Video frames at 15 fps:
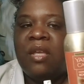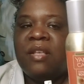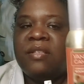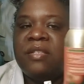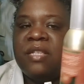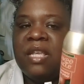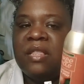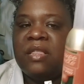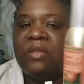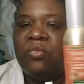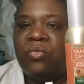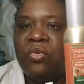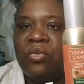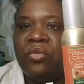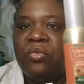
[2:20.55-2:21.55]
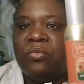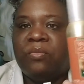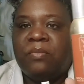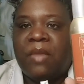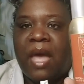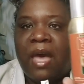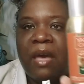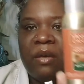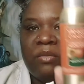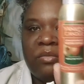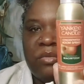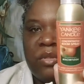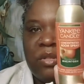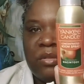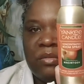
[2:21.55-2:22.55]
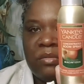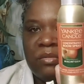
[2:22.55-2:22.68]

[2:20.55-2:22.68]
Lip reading: scent the room out.